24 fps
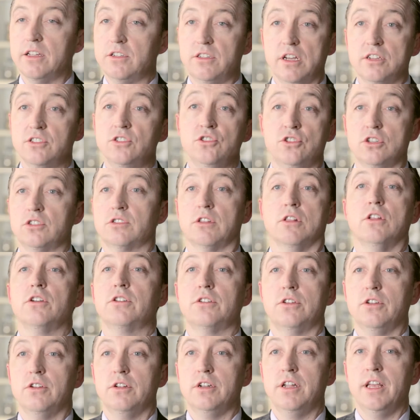It doesn't just
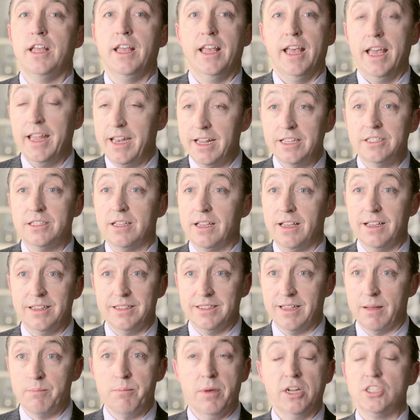look good, it is,
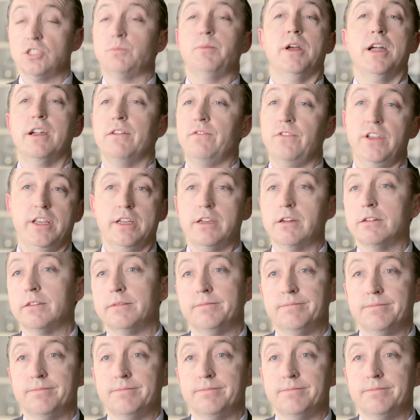is a much better vehicle.